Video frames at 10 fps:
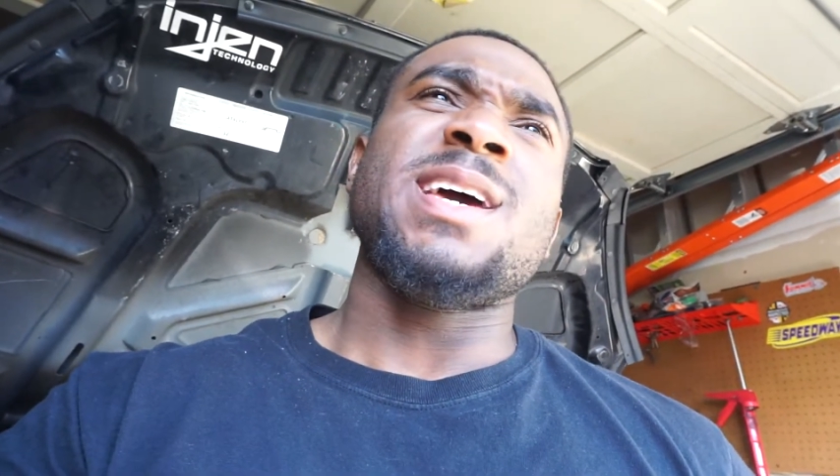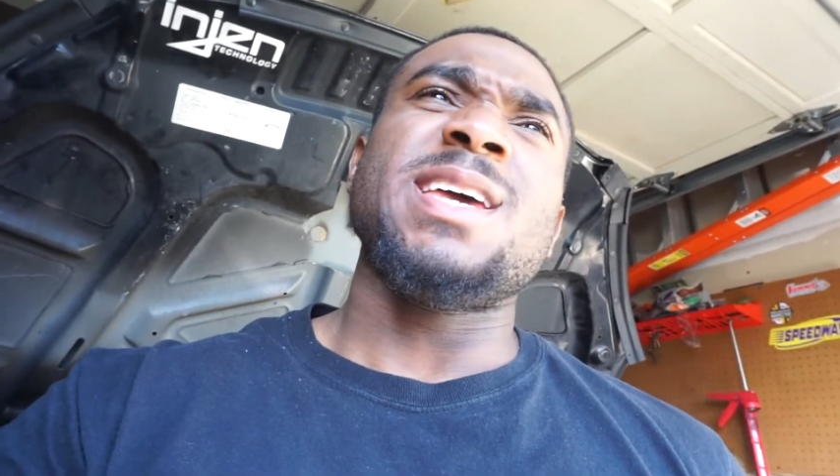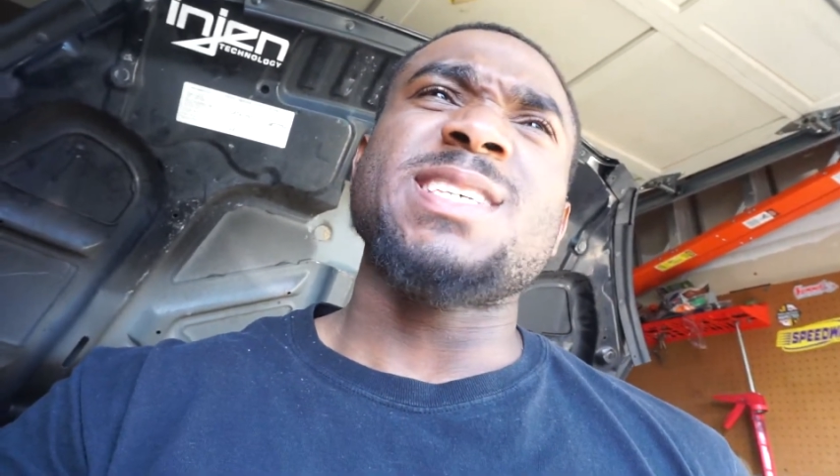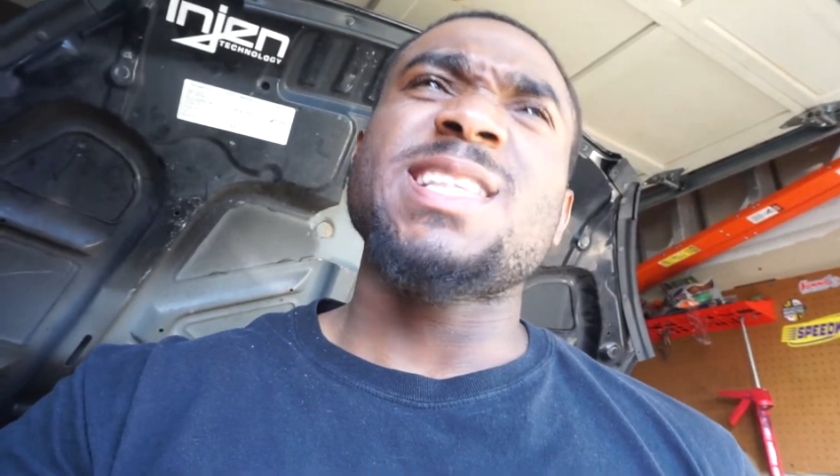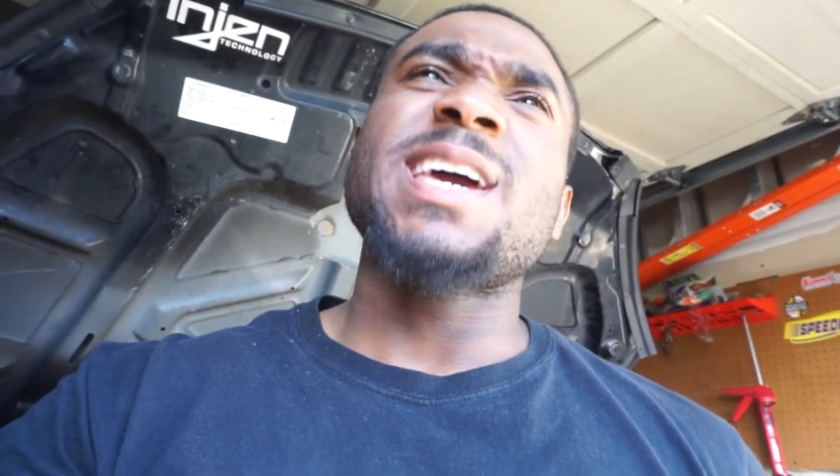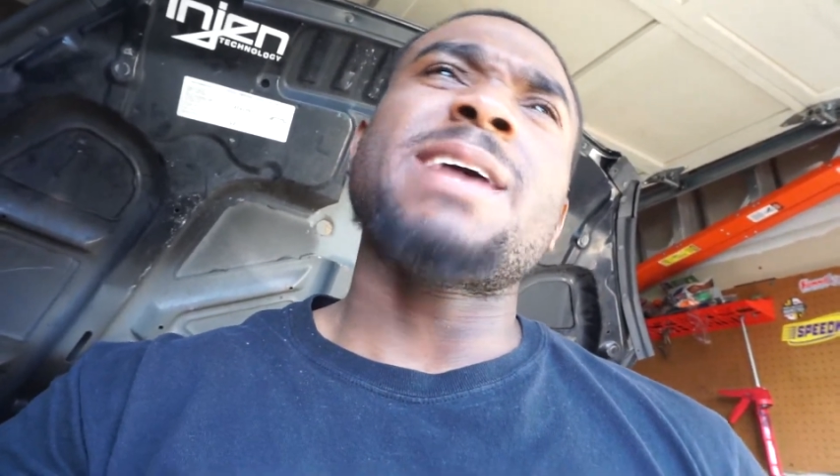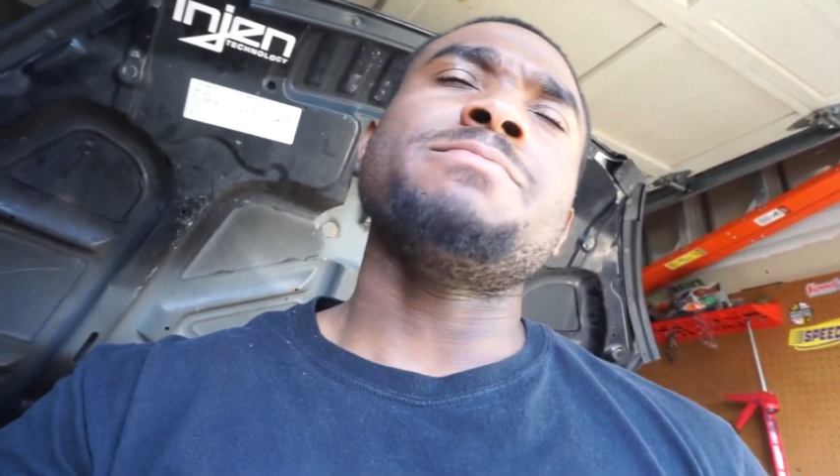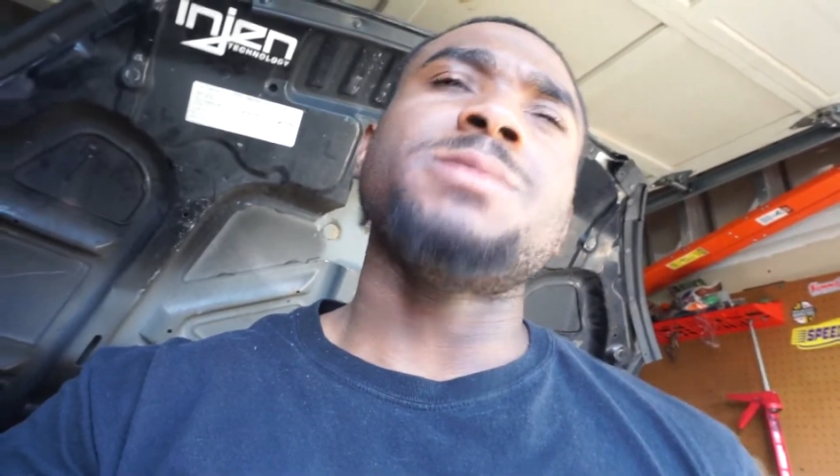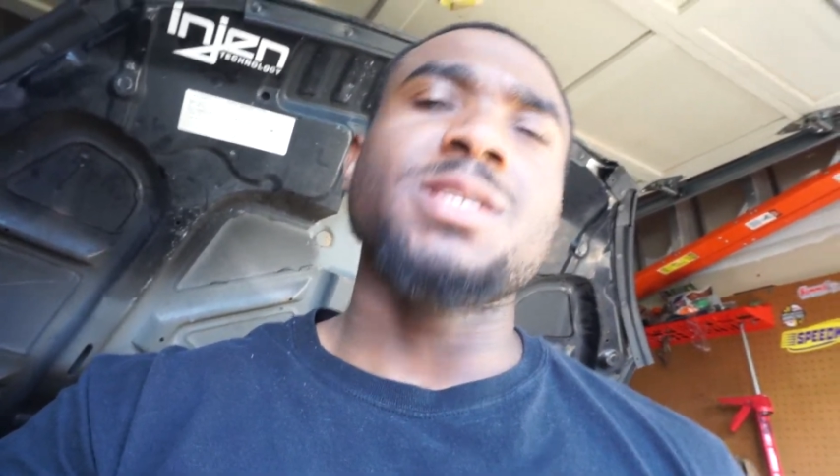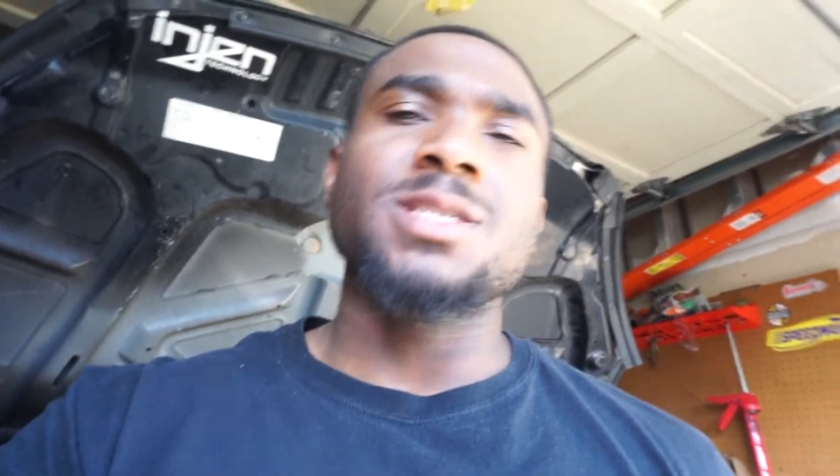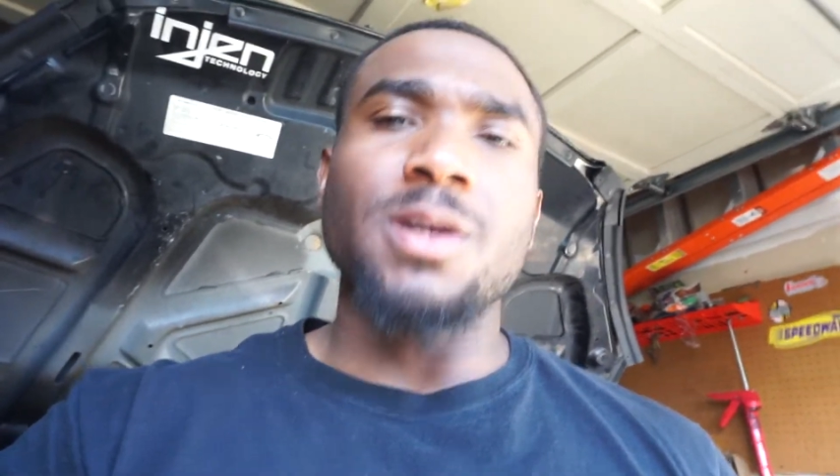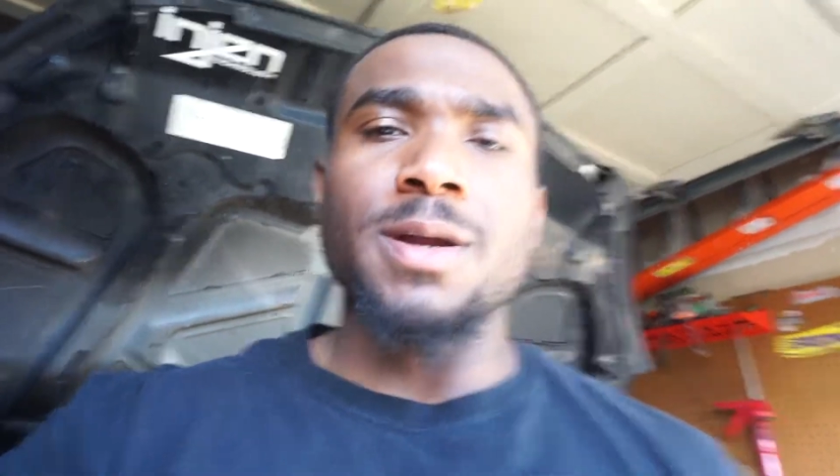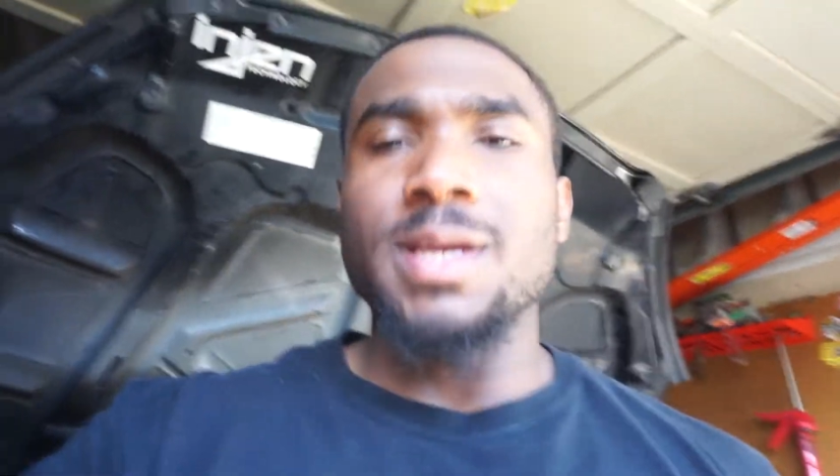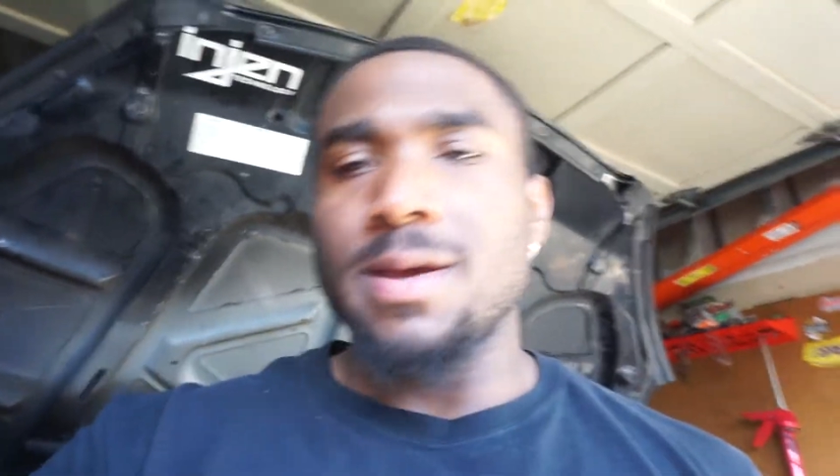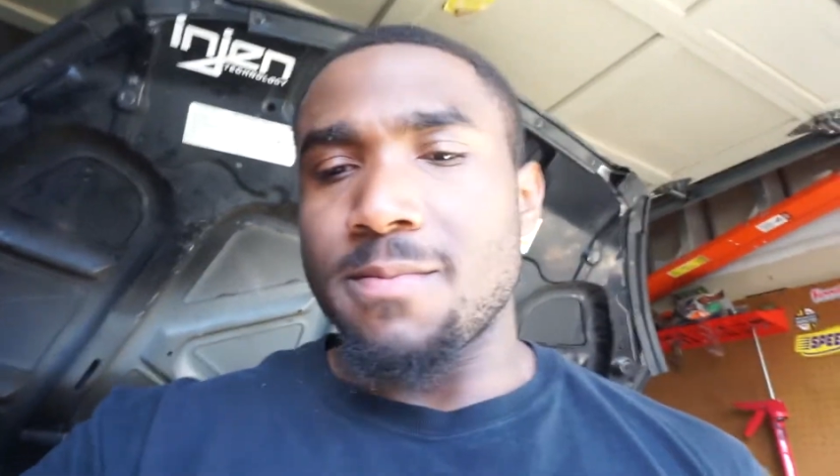And it's like I'm just
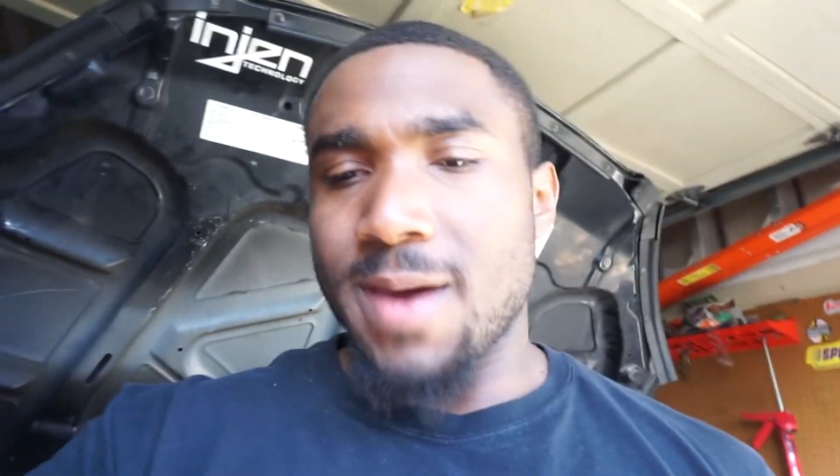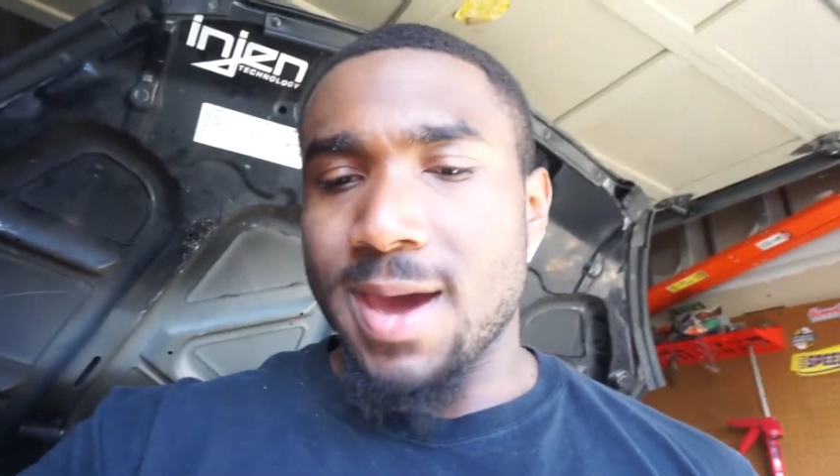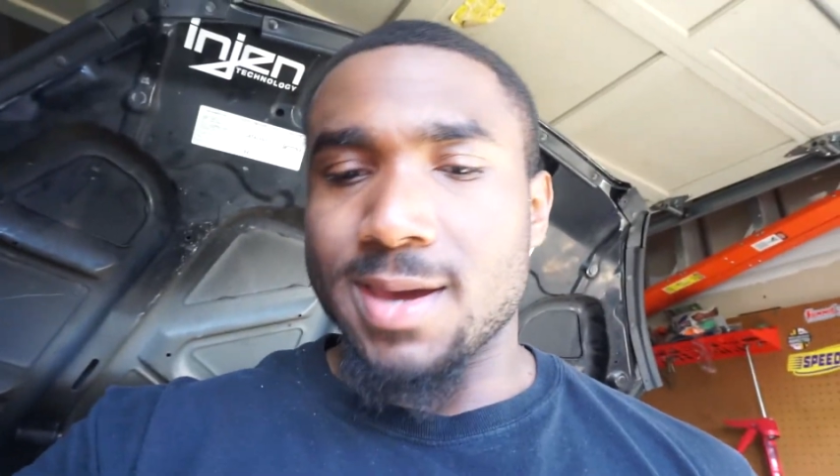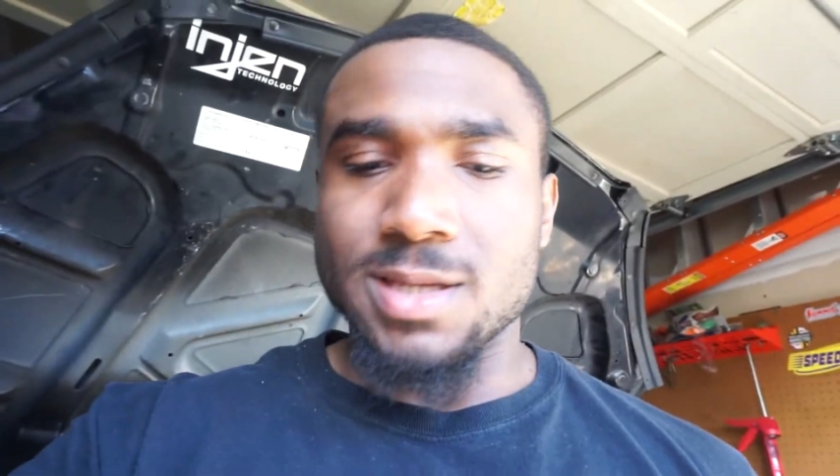starting to get back